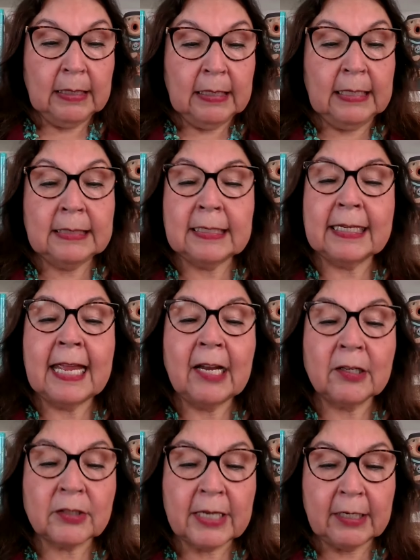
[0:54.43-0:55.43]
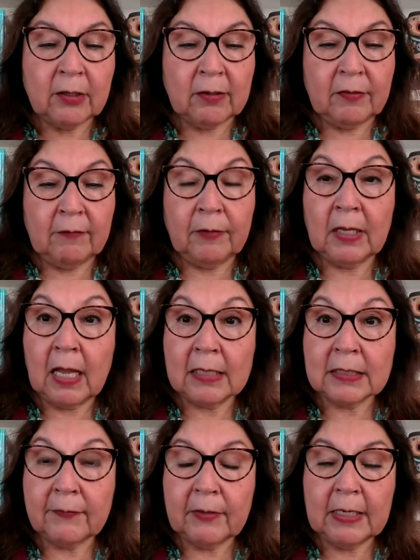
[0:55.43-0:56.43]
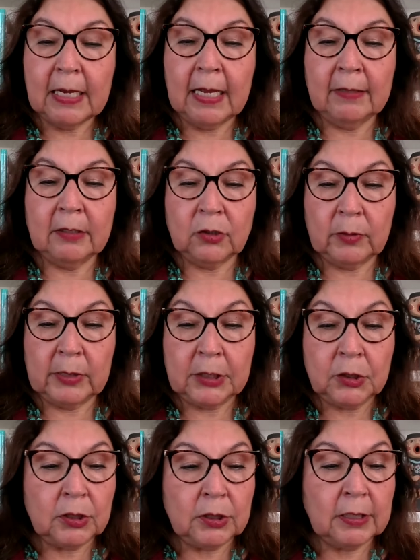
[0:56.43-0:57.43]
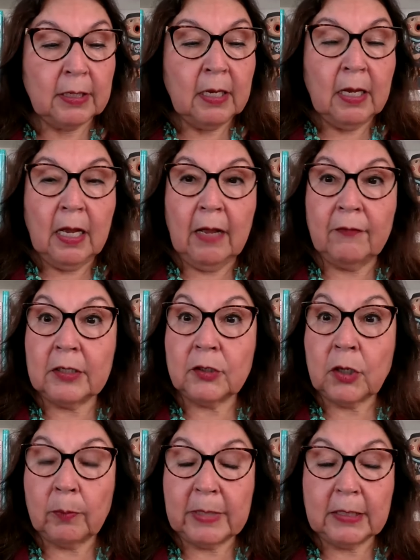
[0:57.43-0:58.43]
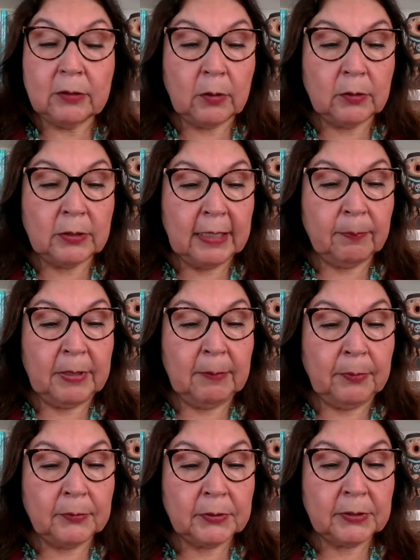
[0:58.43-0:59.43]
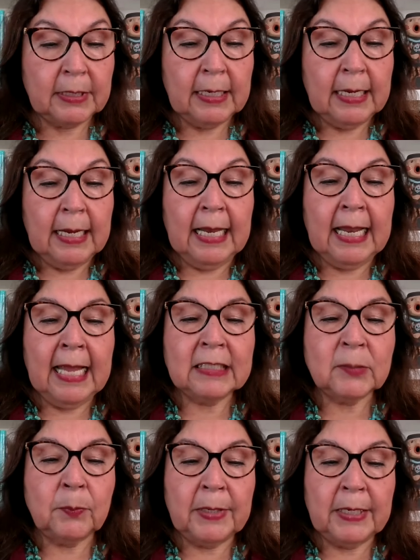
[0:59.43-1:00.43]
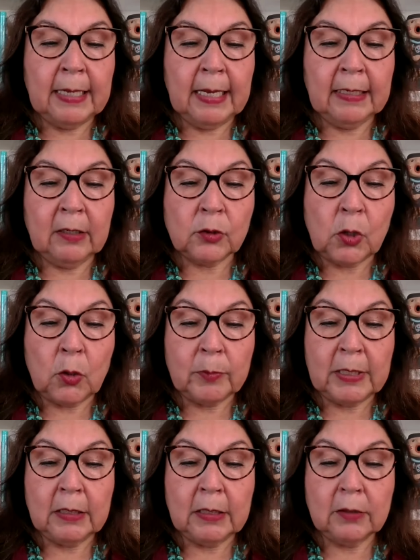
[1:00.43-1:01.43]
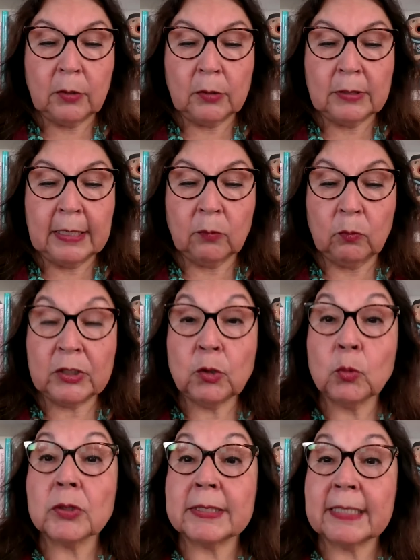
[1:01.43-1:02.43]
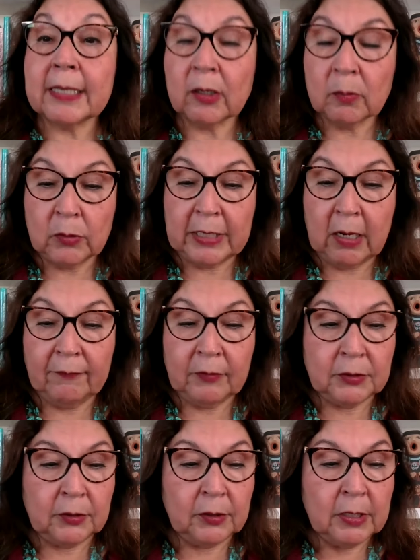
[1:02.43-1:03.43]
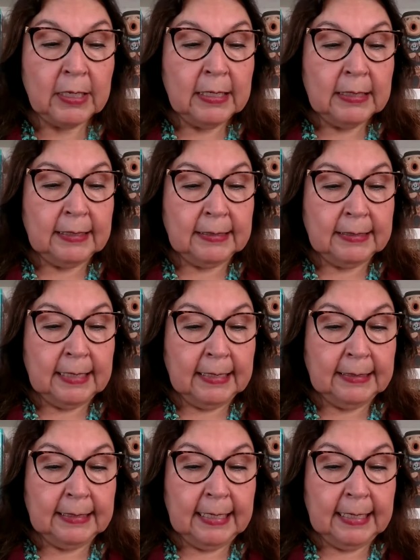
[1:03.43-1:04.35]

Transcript: He is a caretaker of the philosophy and the traditions of the Otomi Toltec peoples and has been an Otomi Toltec ritual ceremony officer since nineteen